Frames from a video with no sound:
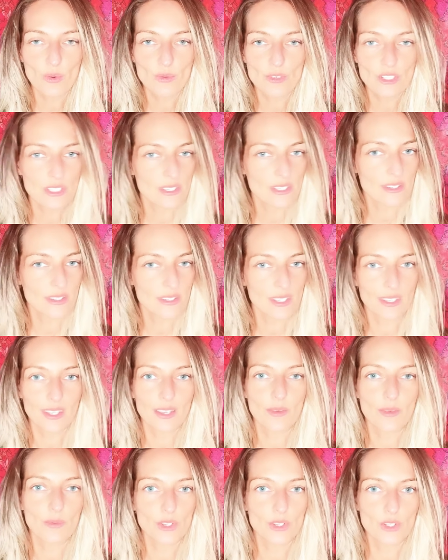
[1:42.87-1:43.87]
just
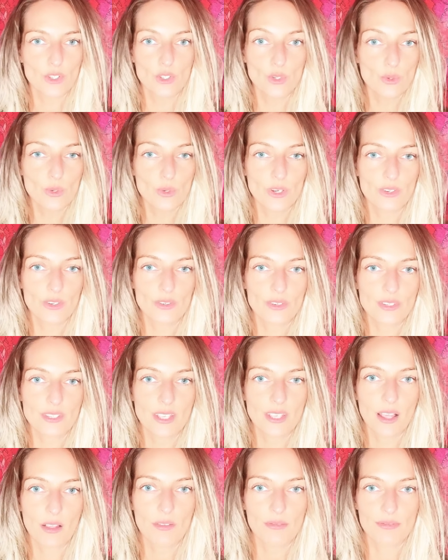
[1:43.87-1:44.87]
sitting with you and
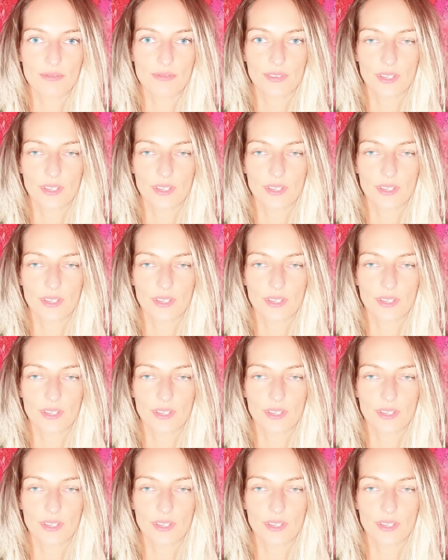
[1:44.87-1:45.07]
yourself uh,